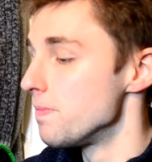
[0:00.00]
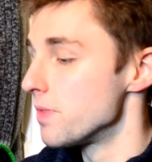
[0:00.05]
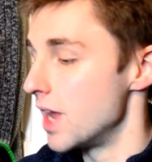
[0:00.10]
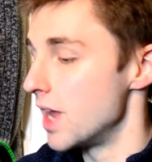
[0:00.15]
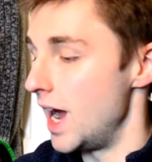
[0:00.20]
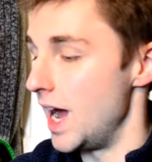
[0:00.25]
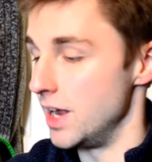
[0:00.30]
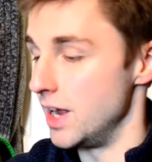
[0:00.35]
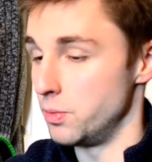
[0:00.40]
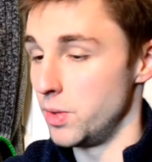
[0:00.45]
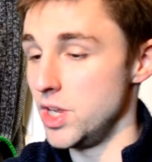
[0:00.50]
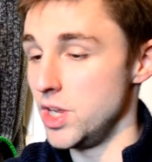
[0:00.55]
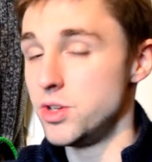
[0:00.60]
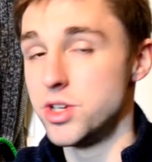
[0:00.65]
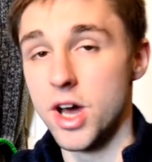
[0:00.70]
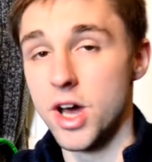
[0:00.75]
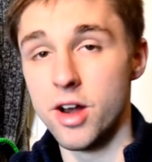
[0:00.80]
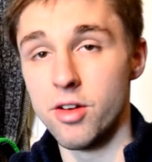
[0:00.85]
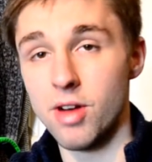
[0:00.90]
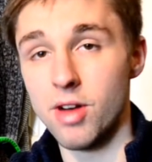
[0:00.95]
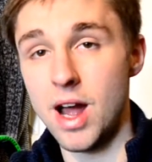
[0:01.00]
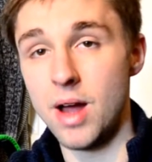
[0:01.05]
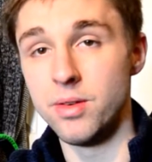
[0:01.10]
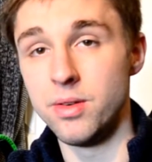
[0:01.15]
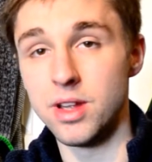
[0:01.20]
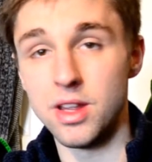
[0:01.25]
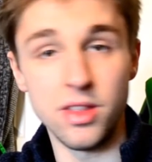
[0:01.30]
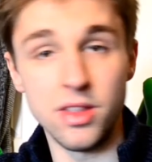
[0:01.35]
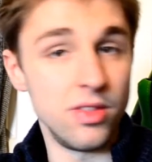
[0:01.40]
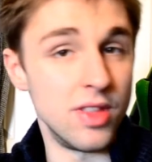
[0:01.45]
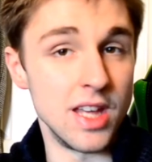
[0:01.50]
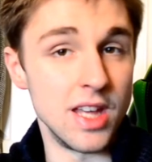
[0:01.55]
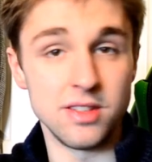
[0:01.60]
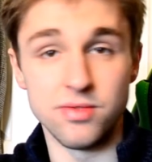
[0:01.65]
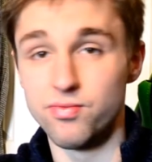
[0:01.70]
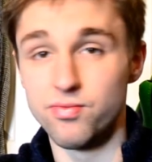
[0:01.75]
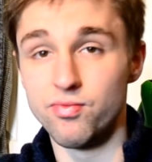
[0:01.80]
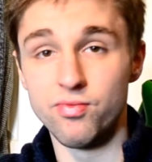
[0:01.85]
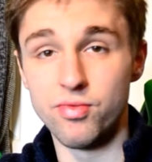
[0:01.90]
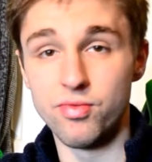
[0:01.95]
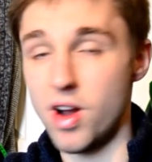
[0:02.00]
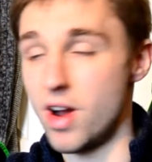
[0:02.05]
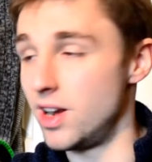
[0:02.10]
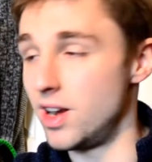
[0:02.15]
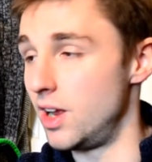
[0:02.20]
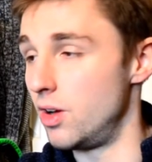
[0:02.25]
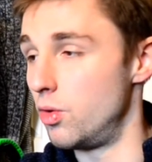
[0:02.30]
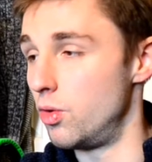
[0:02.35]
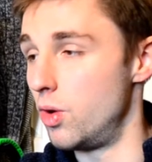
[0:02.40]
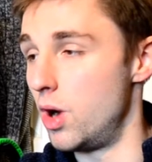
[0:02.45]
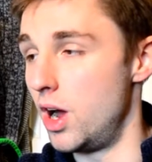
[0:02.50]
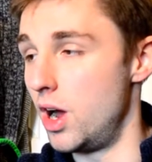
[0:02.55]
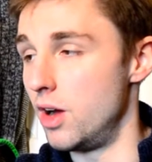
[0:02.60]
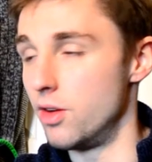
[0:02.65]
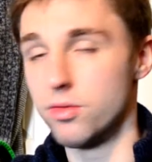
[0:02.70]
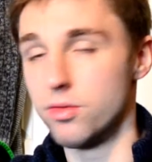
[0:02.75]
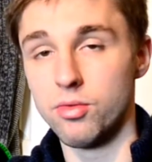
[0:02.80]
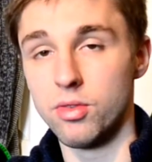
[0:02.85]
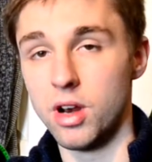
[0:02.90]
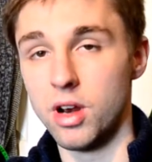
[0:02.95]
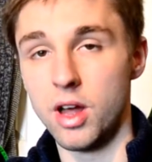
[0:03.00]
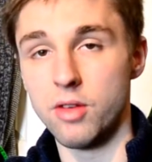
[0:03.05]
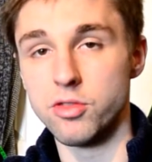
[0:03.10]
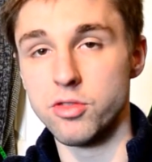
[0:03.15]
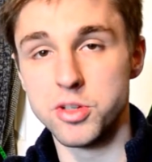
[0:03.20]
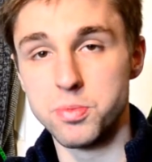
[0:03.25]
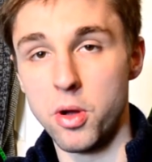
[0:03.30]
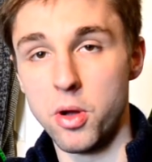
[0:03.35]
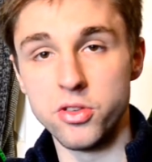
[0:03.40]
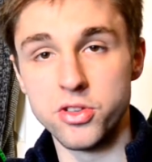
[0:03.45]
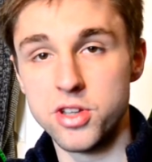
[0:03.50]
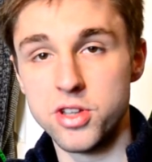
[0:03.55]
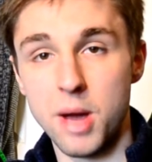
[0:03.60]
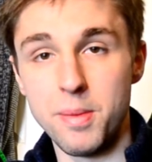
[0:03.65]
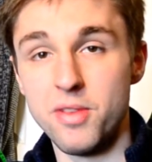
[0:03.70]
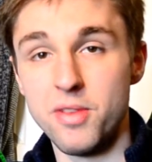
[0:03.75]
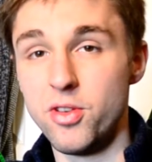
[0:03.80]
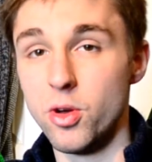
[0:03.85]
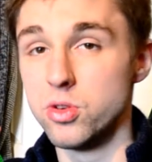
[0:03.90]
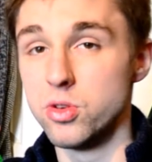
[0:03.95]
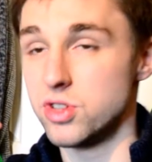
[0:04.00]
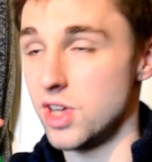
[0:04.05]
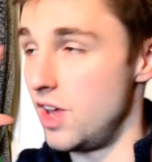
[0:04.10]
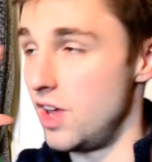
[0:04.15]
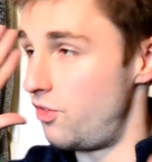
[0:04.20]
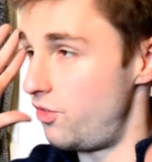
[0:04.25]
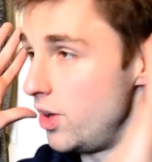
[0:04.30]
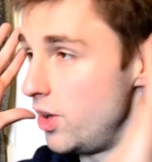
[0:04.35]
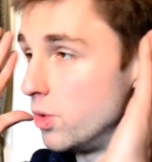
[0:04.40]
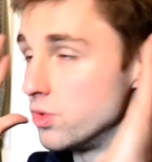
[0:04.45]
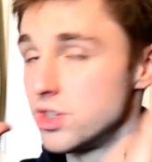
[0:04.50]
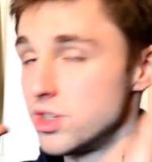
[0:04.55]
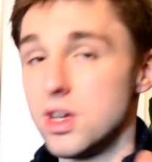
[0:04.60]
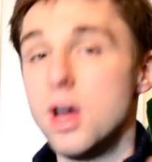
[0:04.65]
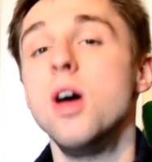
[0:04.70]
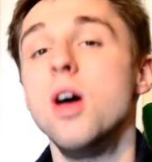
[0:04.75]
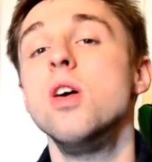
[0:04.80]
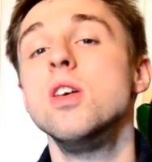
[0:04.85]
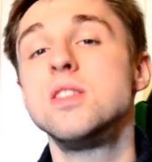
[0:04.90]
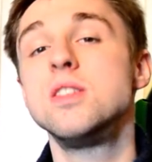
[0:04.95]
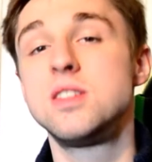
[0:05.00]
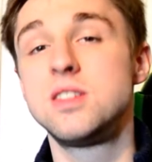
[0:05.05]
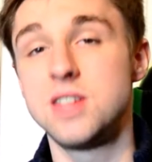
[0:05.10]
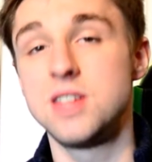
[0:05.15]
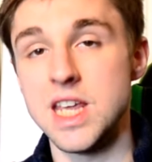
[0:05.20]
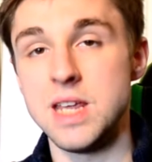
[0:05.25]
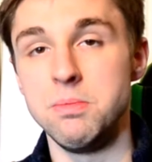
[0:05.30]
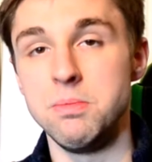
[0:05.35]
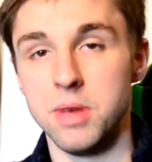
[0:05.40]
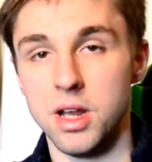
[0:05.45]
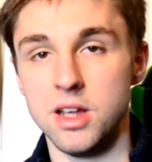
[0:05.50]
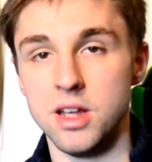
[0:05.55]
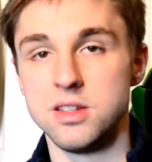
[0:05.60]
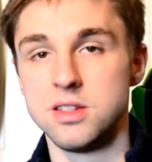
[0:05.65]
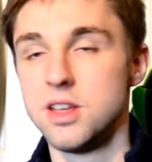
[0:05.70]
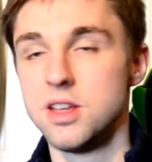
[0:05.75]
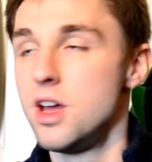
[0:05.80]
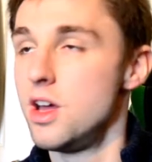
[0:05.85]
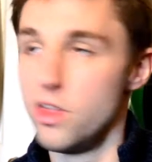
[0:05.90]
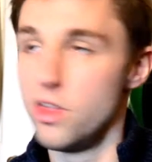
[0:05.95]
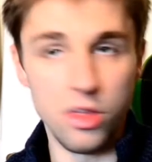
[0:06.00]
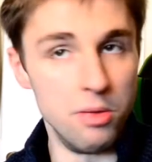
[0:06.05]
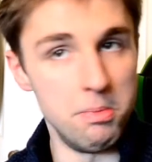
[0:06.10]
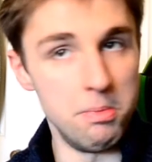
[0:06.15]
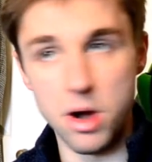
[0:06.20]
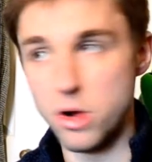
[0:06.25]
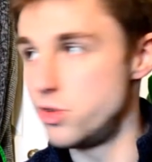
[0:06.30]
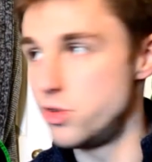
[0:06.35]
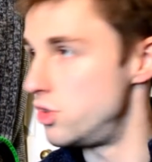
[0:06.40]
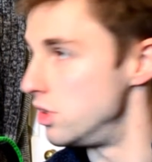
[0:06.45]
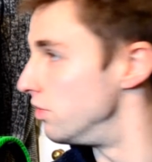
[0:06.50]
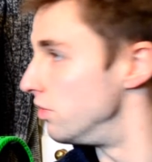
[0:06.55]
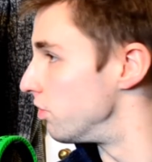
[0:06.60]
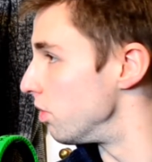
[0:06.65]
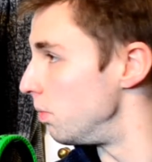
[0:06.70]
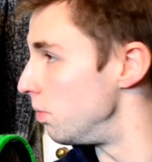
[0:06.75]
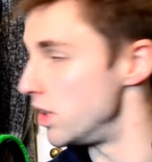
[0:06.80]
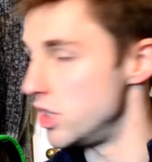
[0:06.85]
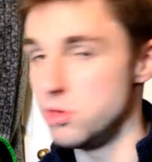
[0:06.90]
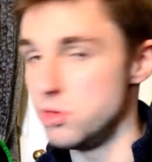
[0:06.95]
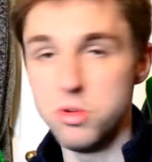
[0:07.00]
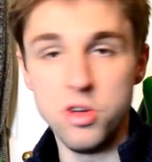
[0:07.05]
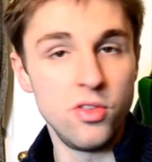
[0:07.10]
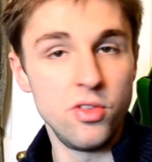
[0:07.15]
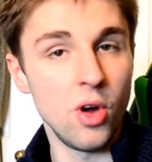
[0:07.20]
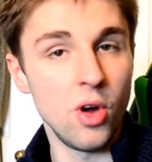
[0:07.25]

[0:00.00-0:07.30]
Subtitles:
And when you turn around, there's very little like response time. It feels seamless. The motion from when you move your